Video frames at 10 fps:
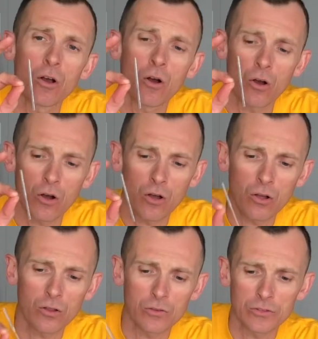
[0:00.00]

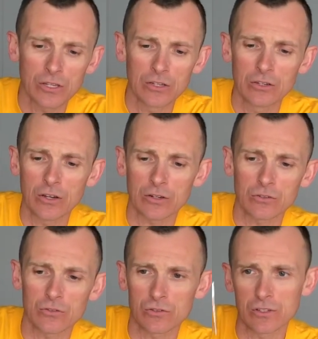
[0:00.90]
all
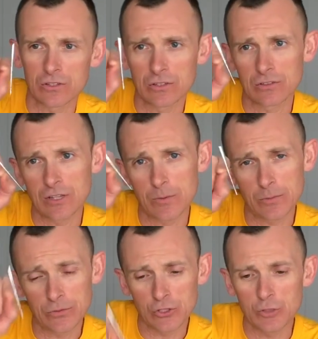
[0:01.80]
conductors, this thing's able
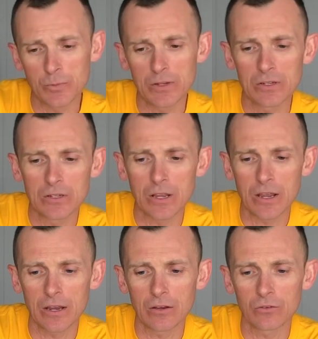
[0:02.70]
to spin
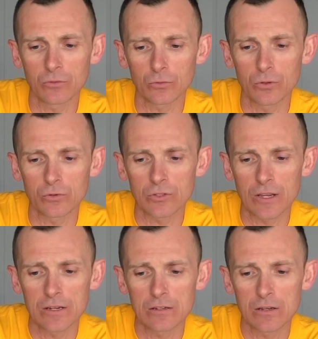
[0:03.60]
and
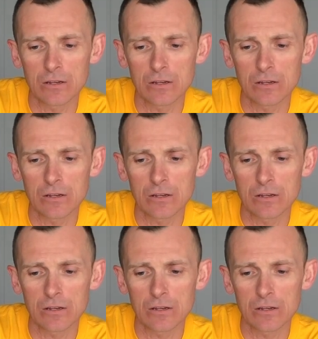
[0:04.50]
rotate.